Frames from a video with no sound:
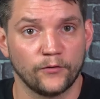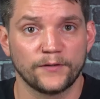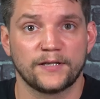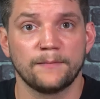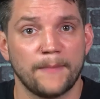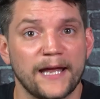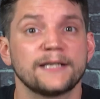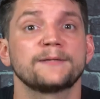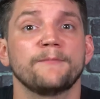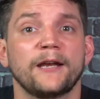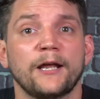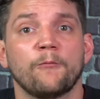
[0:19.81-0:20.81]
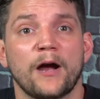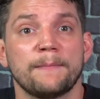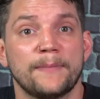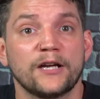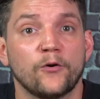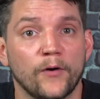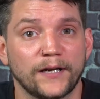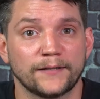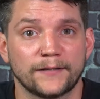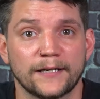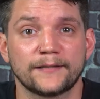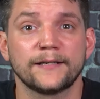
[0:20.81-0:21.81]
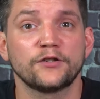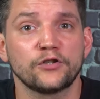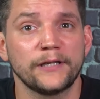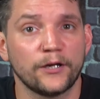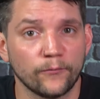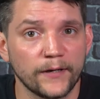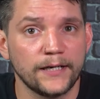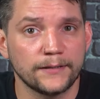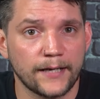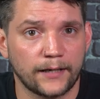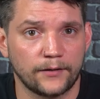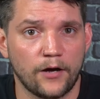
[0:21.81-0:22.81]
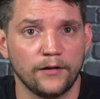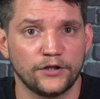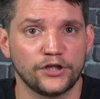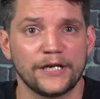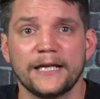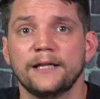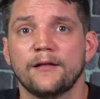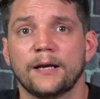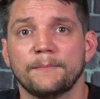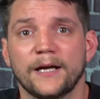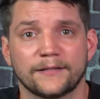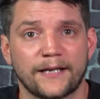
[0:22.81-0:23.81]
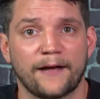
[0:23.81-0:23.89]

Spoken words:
Dorsey mansplaining why Bitcoin is an essentially green technology to Elon Musk